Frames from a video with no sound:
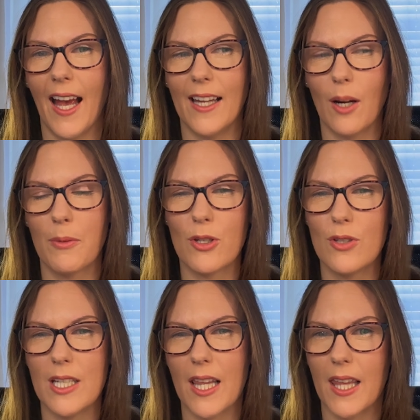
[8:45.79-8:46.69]
an
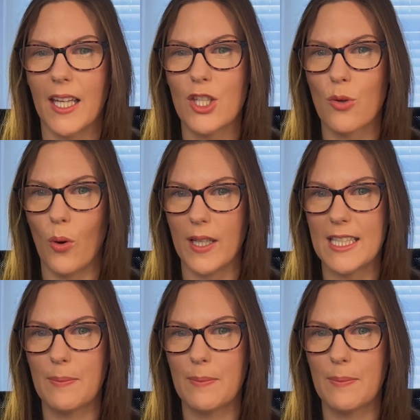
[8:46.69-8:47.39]
opportunity to think twice